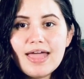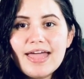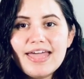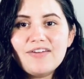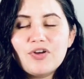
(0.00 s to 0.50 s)

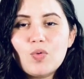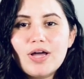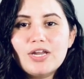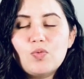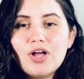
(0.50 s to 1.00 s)
Hey everyone,
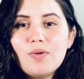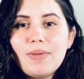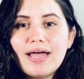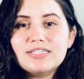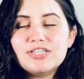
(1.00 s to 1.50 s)
and welcome
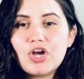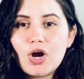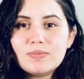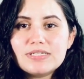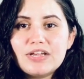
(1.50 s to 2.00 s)
back to the
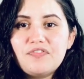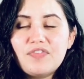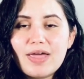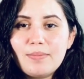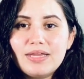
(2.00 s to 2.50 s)
Armstead
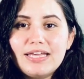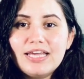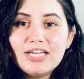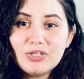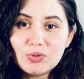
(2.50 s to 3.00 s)

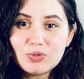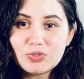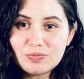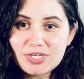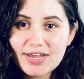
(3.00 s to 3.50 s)
family
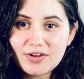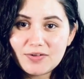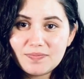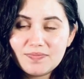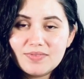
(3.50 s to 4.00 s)
YouTube
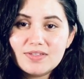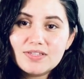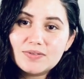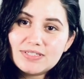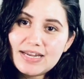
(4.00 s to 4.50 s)
channel.
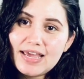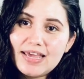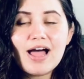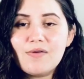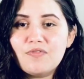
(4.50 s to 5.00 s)
So today
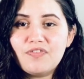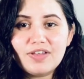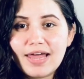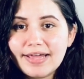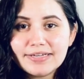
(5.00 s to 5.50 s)
I'm
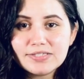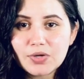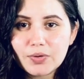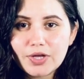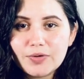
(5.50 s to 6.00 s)
flying
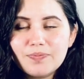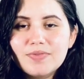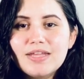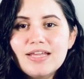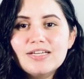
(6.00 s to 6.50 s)
solo.
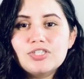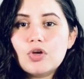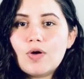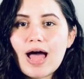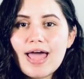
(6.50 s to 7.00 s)

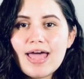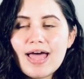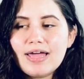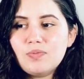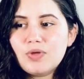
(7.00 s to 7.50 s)
So I
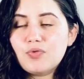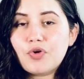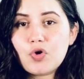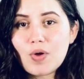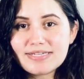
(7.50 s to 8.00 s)
had been
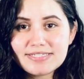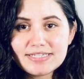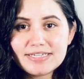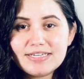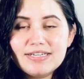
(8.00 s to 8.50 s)

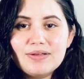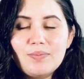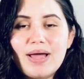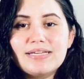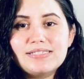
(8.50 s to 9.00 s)
requested
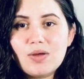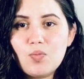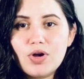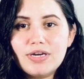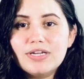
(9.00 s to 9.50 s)
by
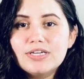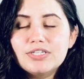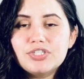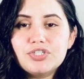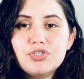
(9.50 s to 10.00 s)
someone
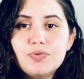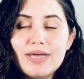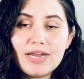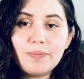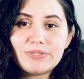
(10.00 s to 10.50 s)
to do an
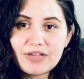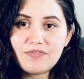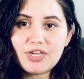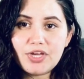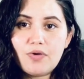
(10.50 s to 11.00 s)
update
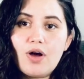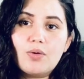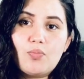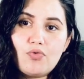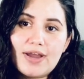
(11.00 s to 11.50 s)
video on
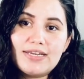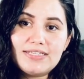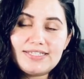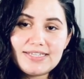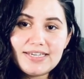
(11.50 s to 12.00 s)

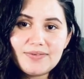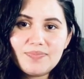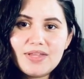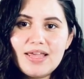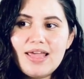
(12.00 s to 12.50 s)
pregnancy,
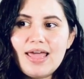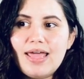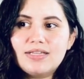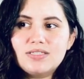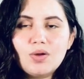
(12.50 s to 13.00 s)

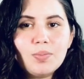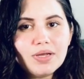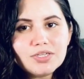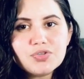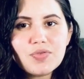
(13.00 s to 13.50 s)
and so I'm
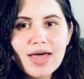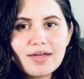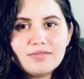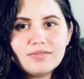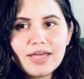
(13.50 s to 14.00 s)
gonna do
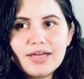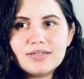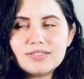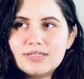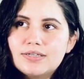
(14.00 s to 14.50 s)
that.
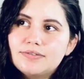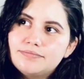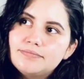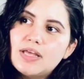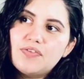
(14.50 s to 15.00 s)
And
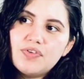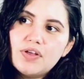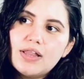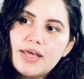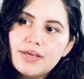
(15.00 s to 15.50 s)
I feel
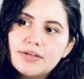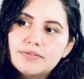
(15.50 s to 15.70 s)
like